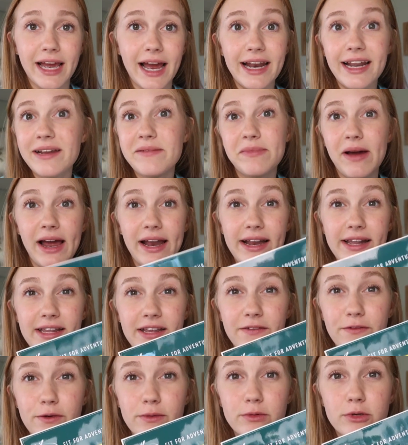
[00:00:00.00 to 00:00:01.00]
Like I didn't buy
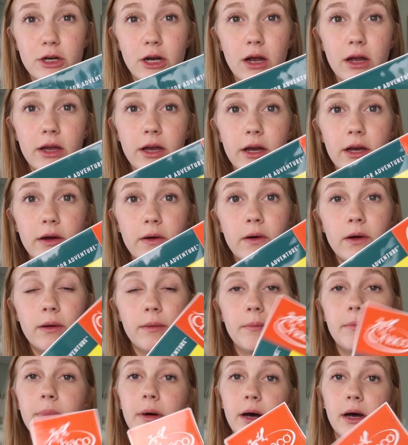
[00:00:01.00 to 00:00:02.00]
anything from Chaco,
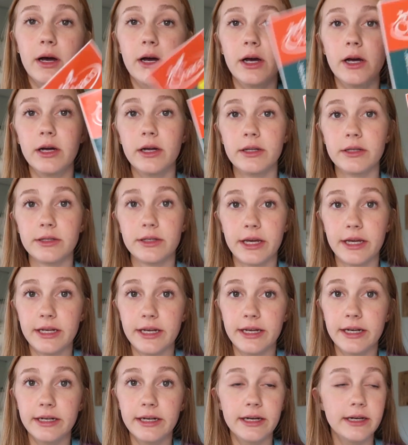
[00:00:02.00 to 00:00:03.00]
but they
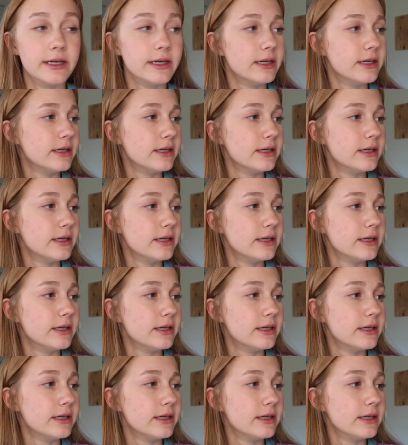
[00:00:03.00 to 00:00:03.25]
did.